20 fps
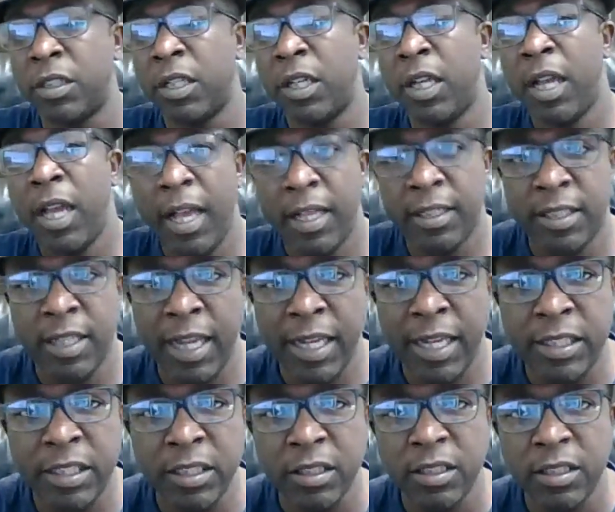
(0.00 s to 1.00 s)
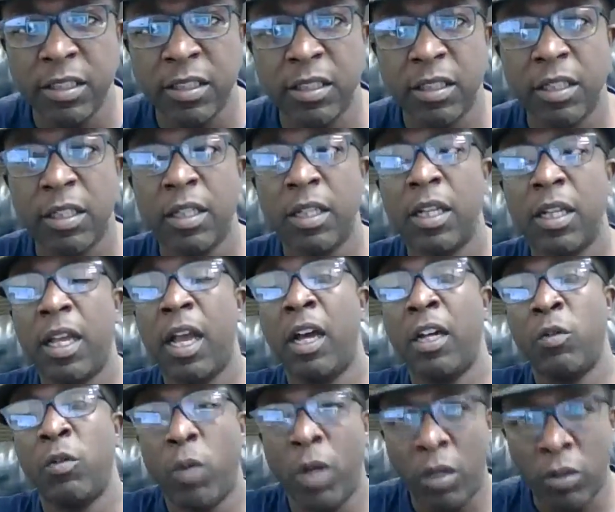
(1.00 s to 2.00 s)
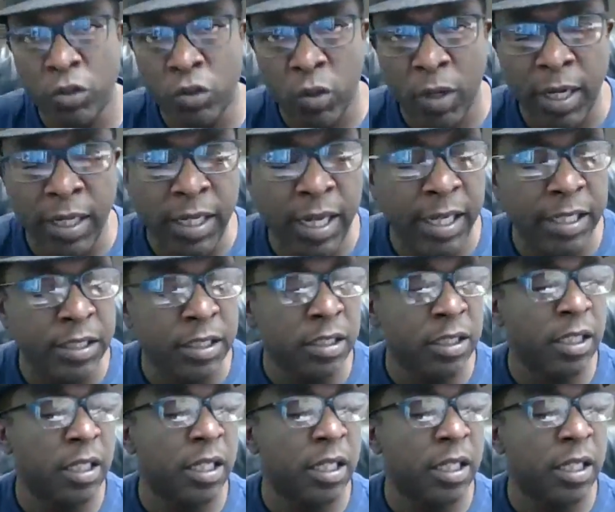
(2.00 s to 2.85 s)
as an agent, a well trained agent,